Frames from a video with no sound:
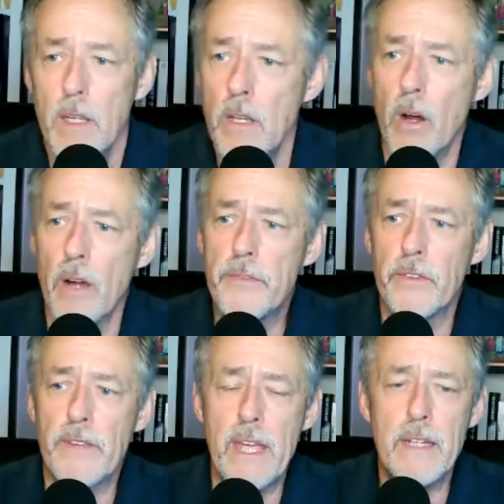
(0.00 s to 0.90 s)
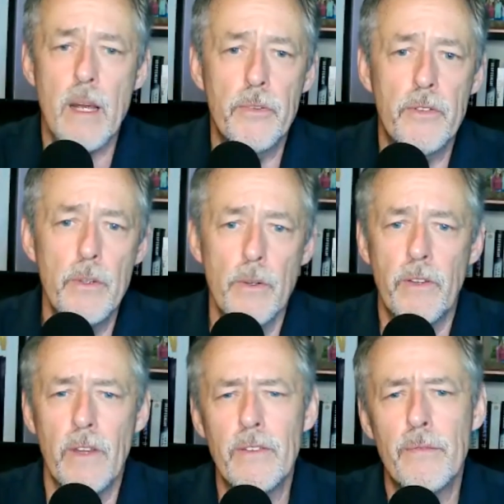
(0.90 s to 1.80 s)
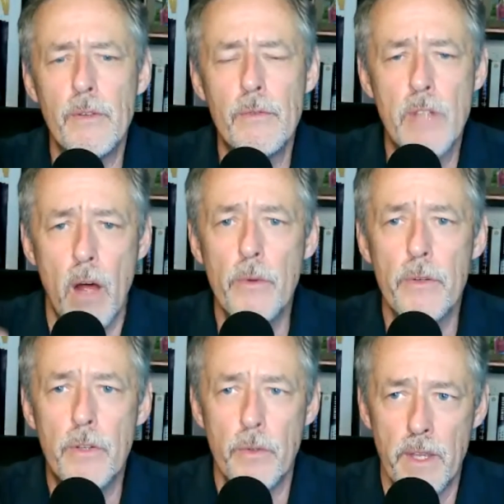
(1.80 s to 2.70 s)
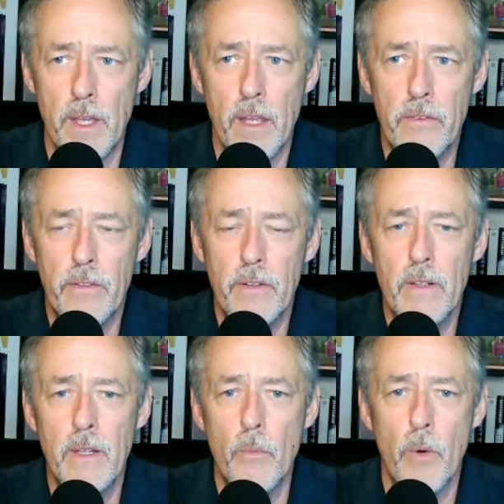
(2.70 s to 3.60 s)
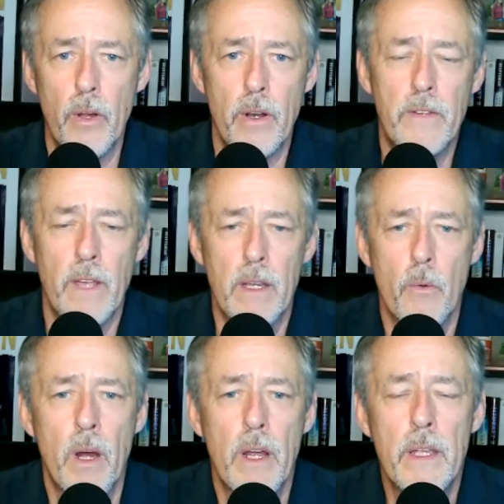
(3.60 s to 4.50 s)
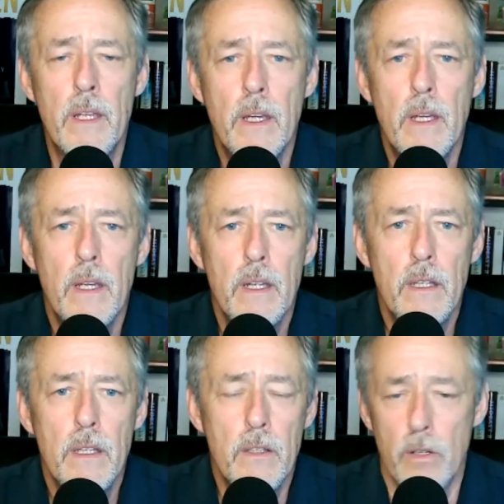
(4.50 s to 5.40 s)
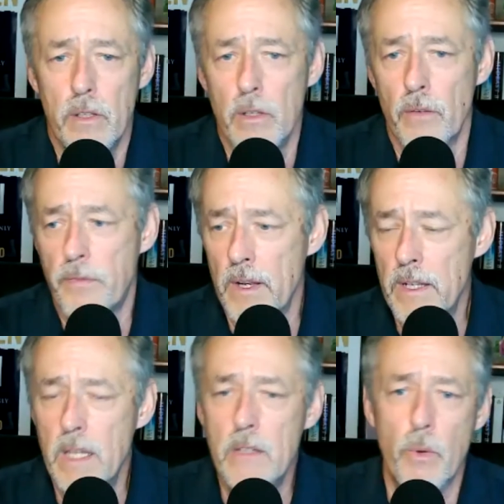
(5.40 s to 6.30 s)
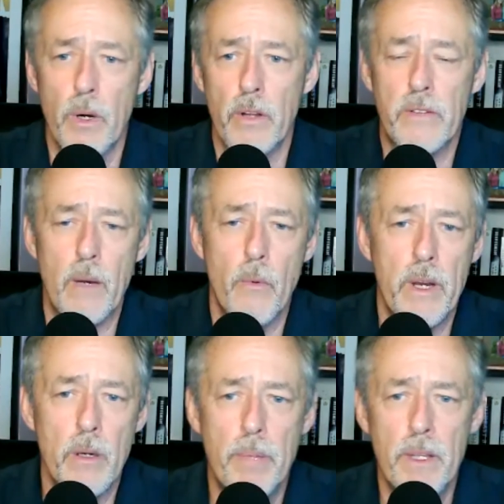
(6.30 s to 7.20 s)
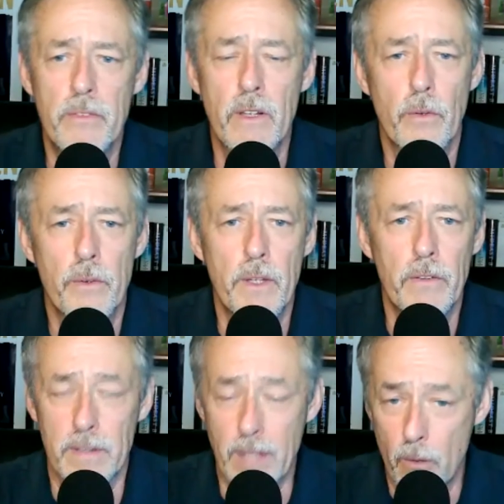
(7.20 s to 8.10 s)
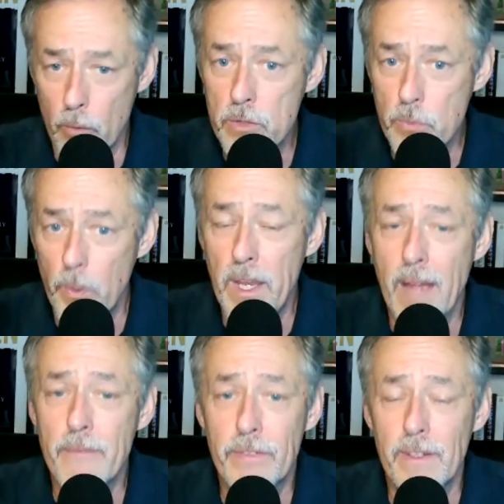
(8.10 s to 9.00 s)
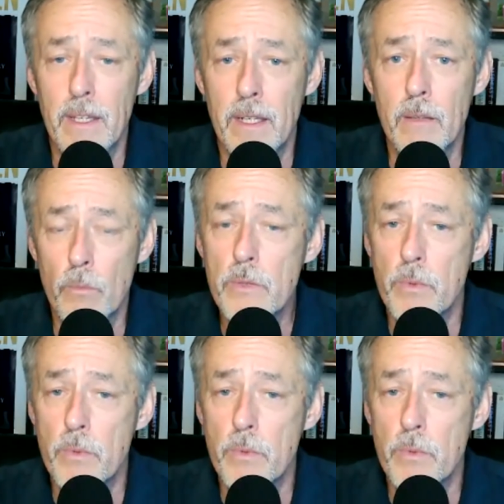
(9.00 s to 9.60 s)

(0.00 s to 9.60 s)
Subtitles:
You know, if the state comes to you and says, if you don't do this, then we're going to take away your funding, we're going to take away your business or things like that, which we have seen,